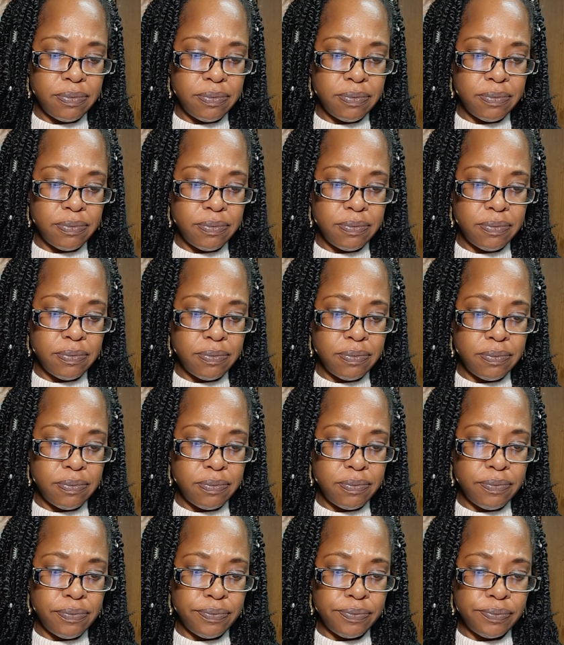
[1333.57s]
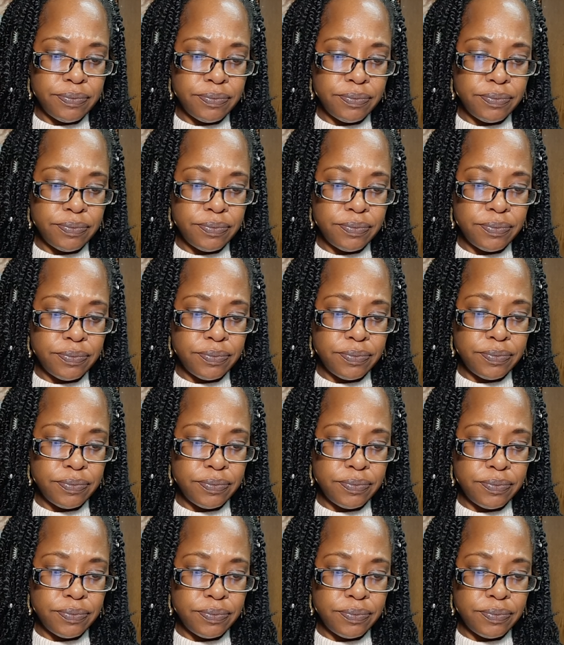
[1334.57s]

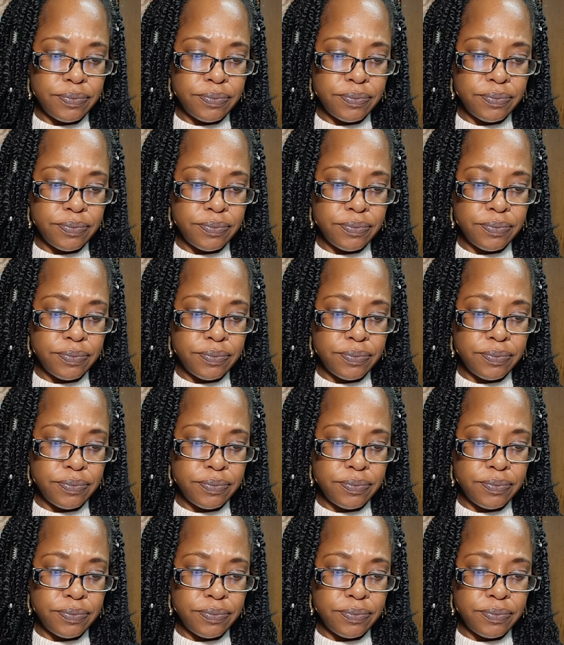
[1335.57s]
Nobody speaks.